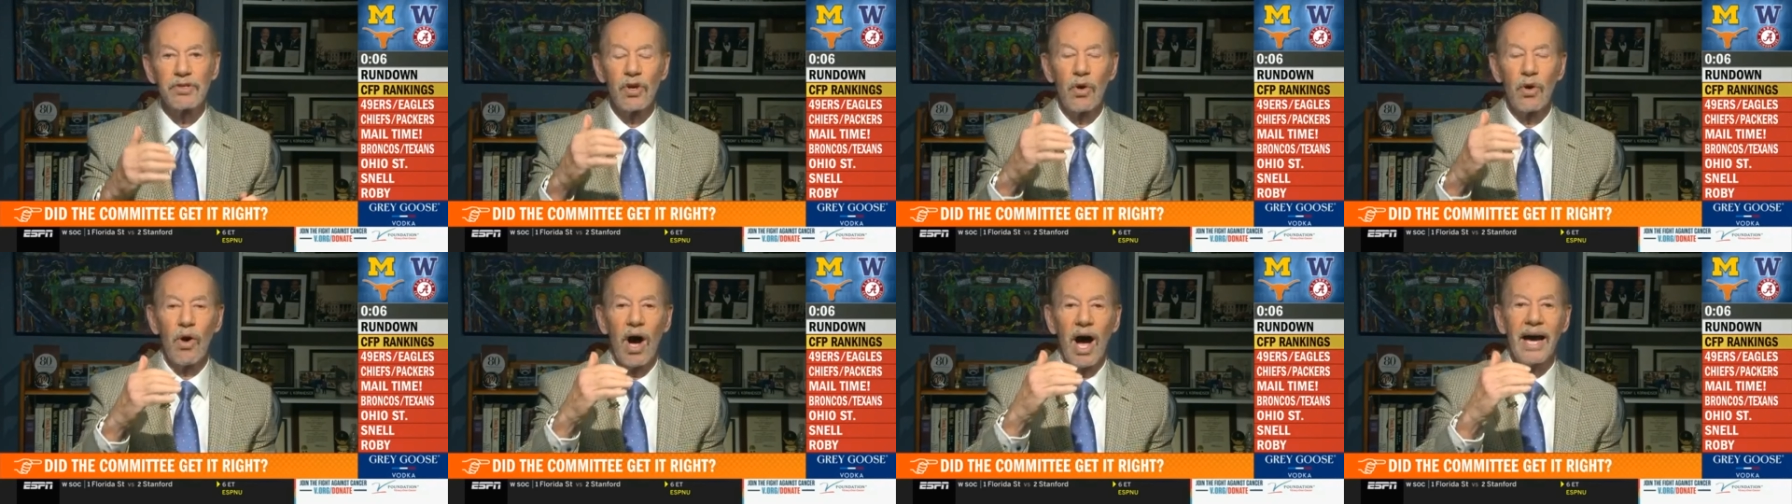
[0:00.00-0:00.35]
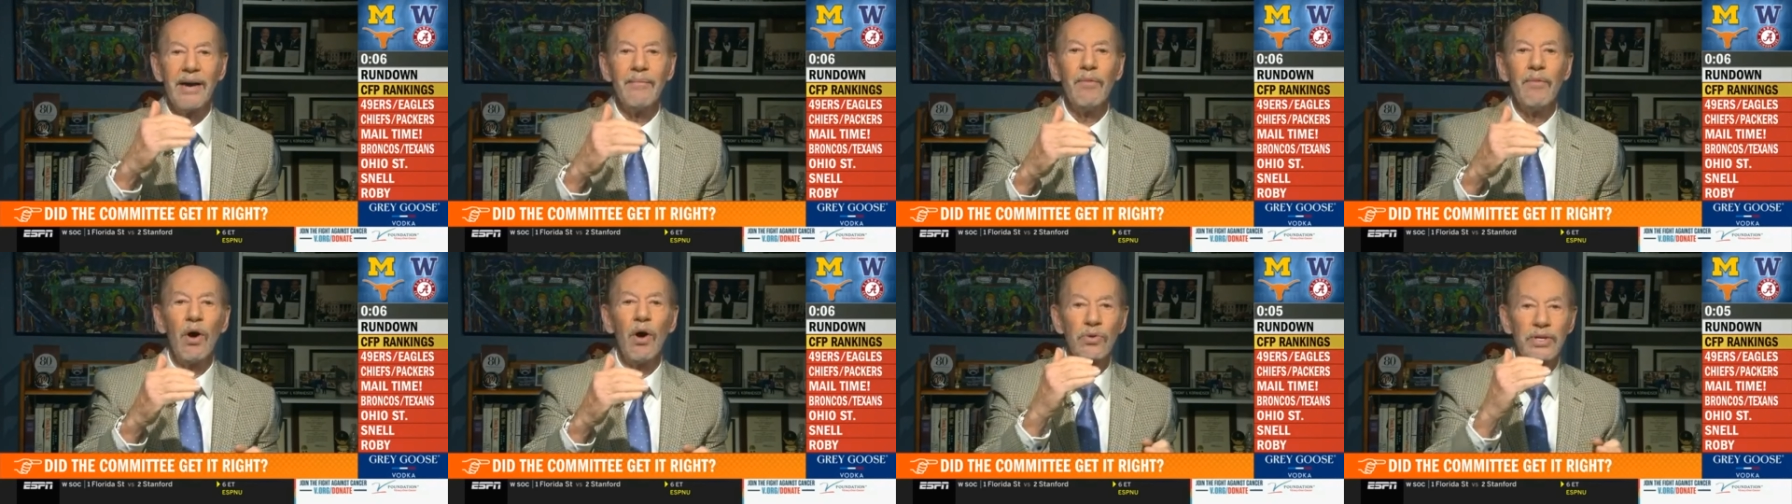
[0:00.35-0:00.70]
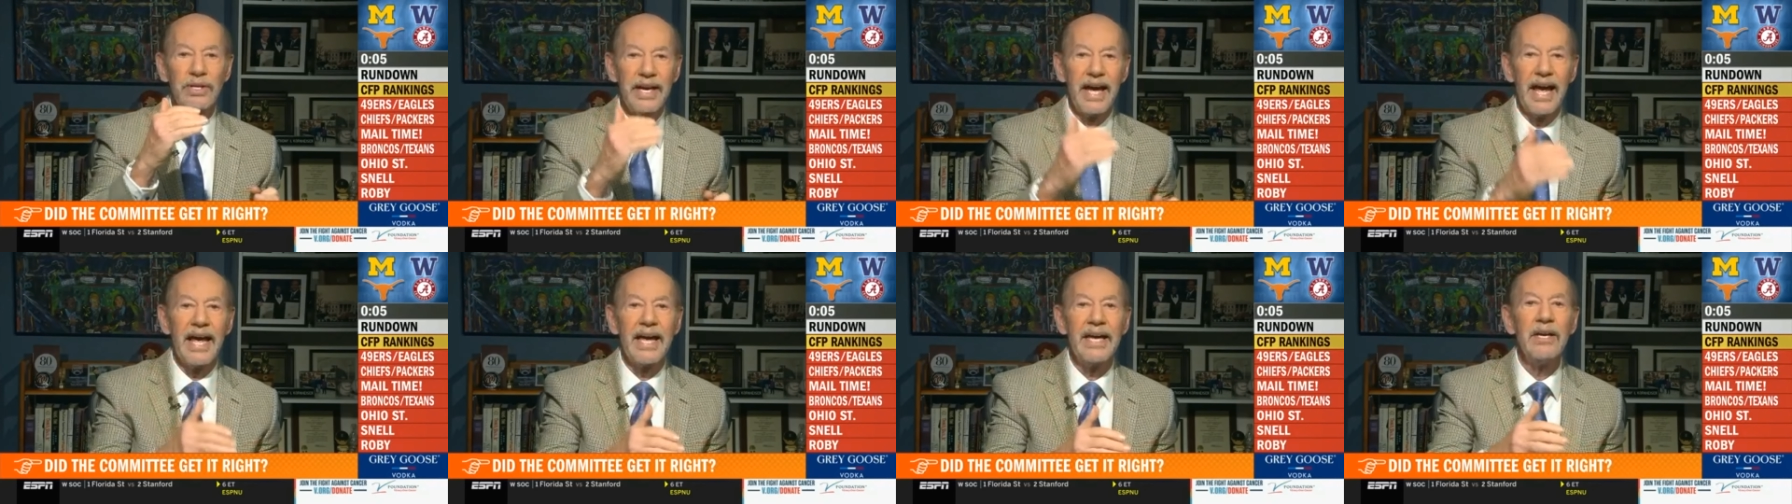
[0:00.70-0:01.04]
So I'm
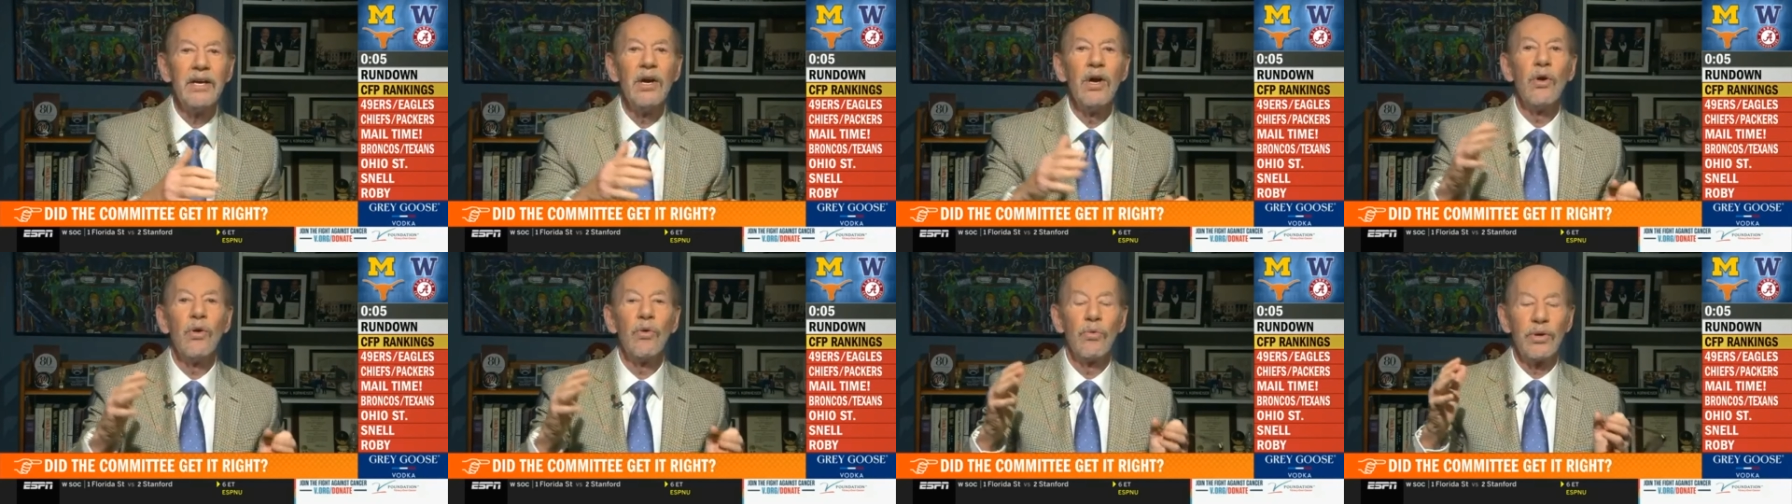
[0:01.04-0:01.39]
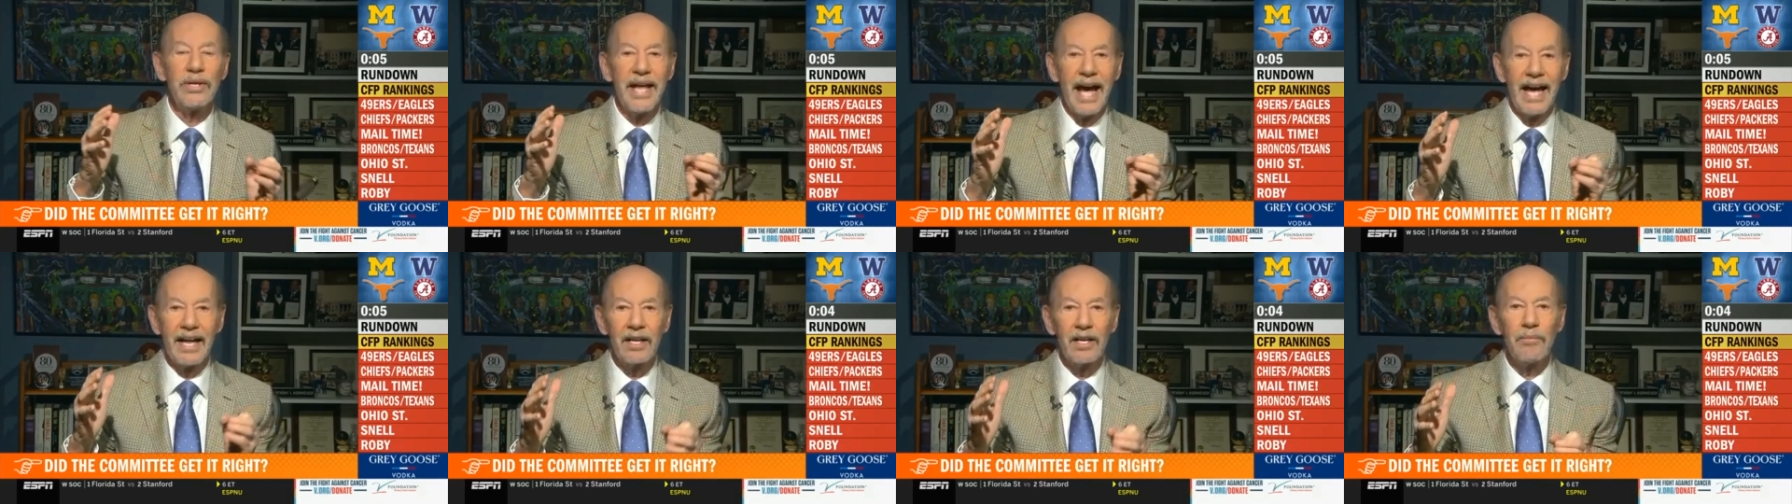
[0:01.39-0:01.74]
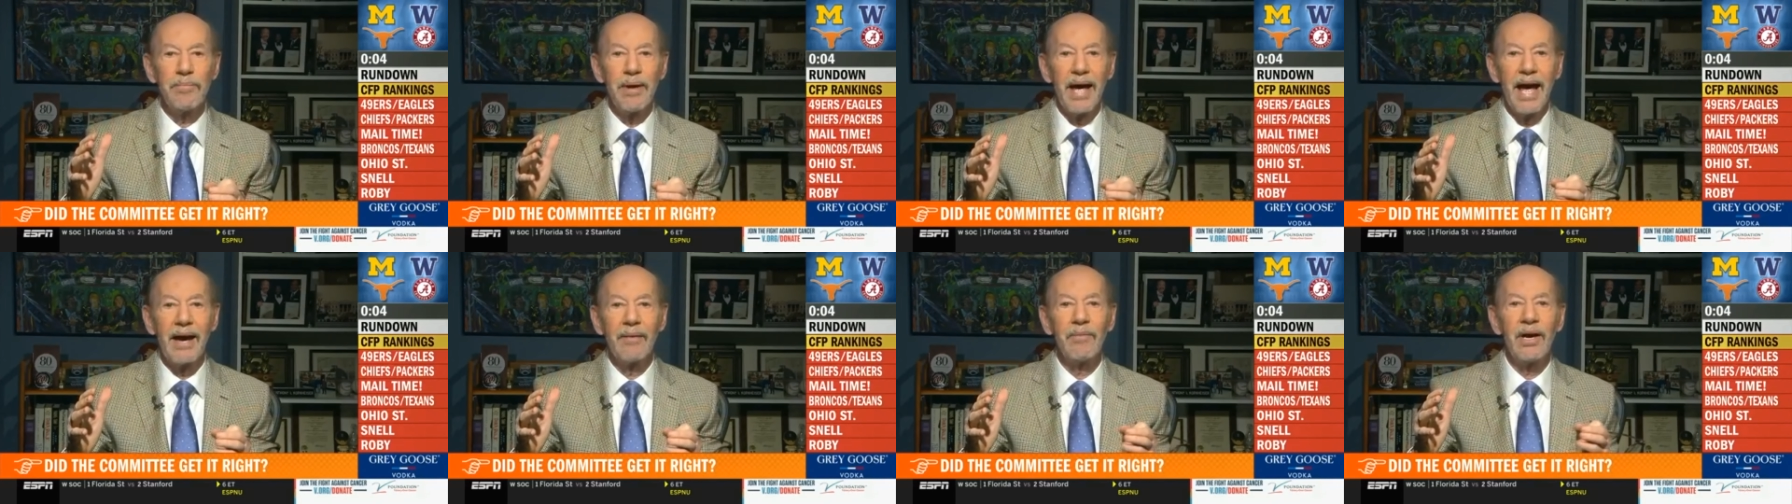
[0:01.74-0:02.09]
okay with
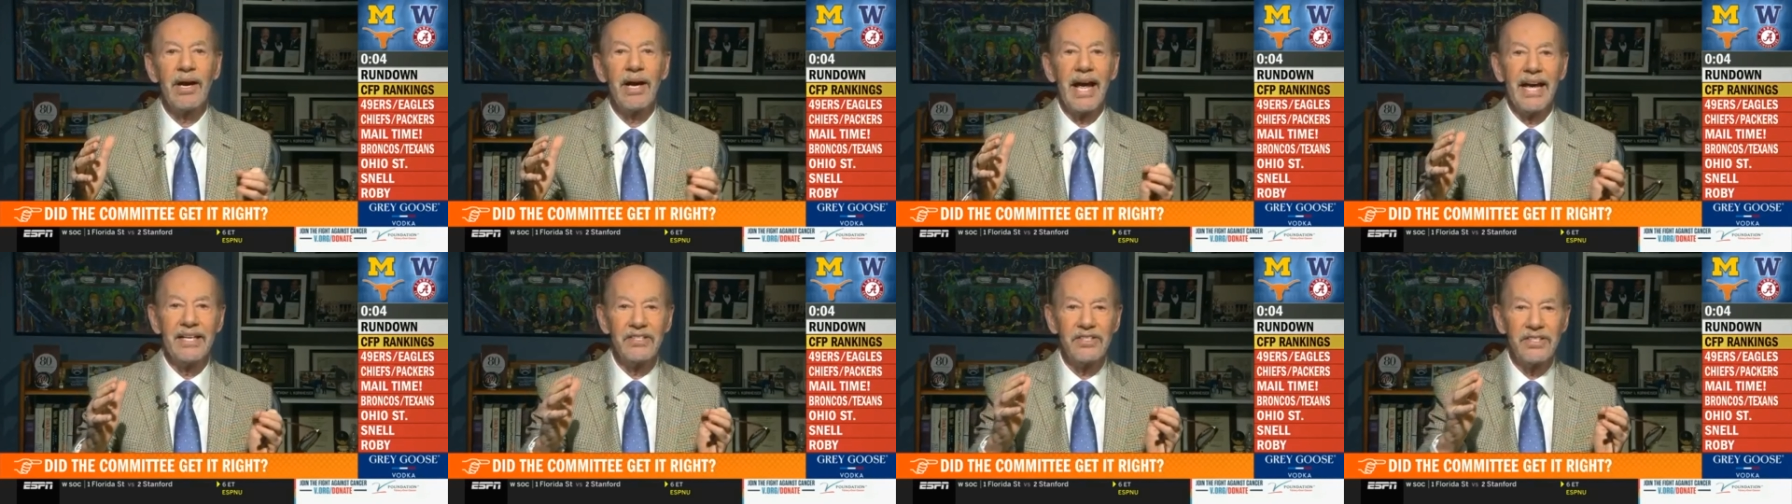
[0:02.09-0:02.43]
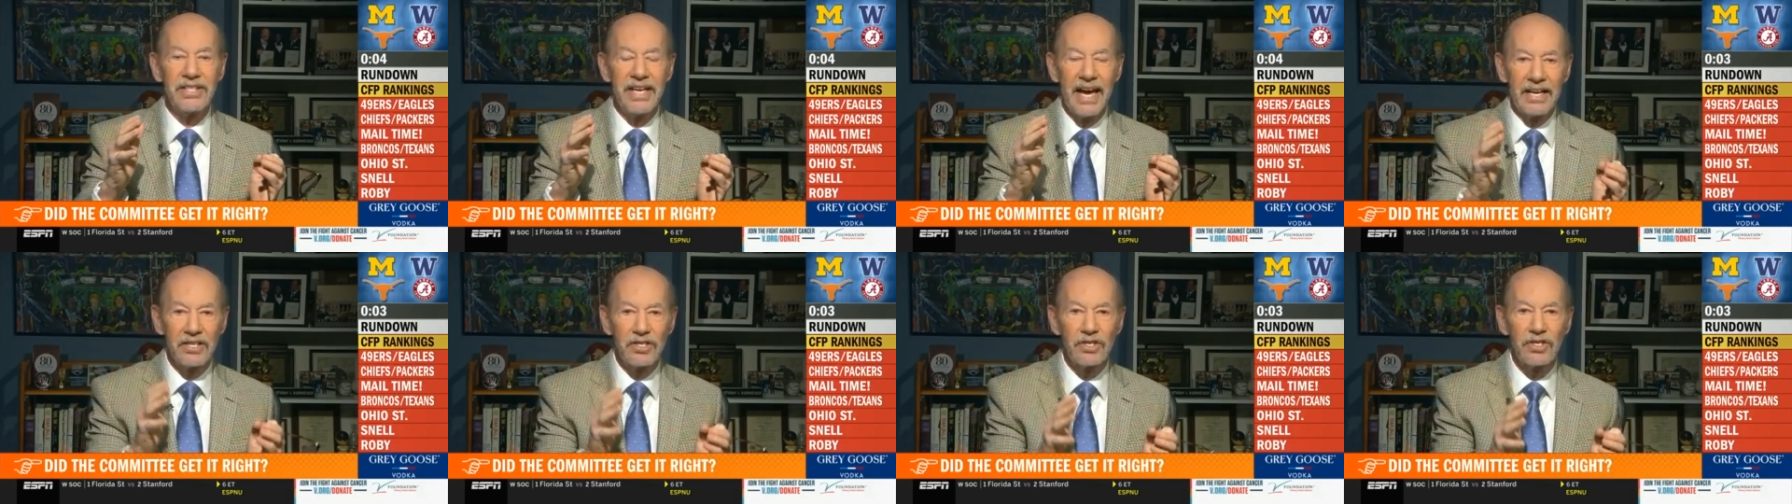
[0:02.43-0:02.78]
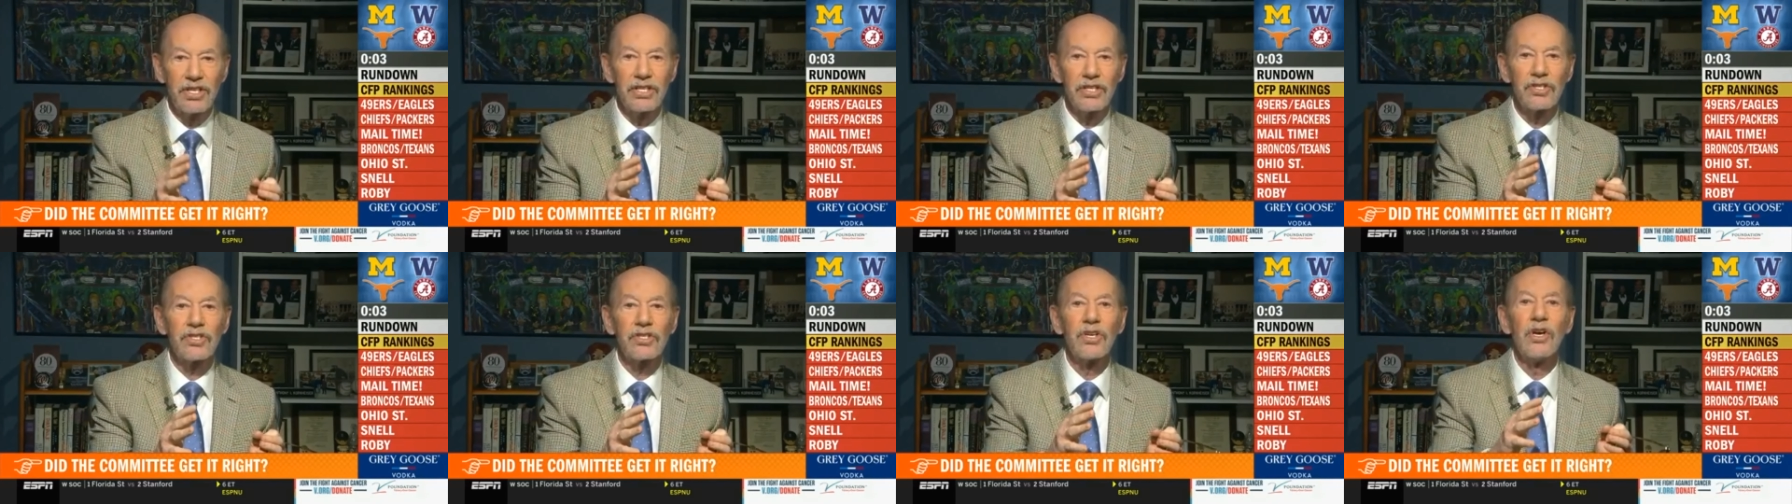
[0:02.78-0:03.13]
Alabama and
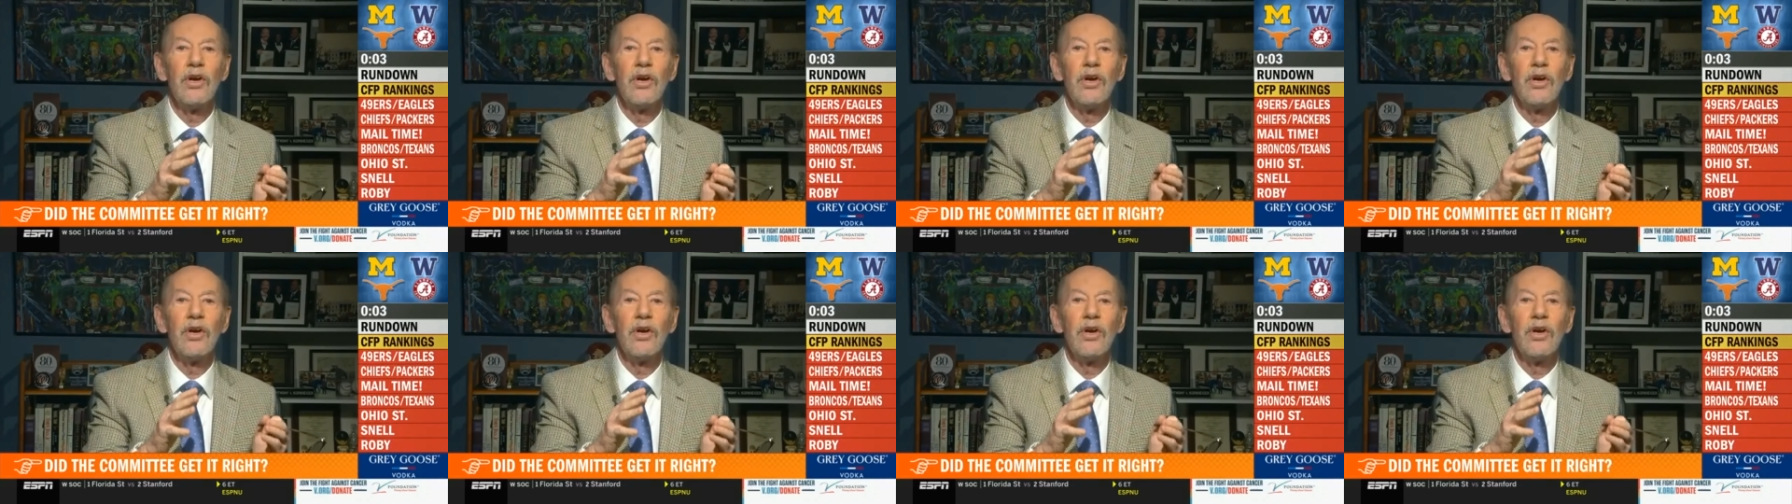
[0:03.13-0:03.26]
Texas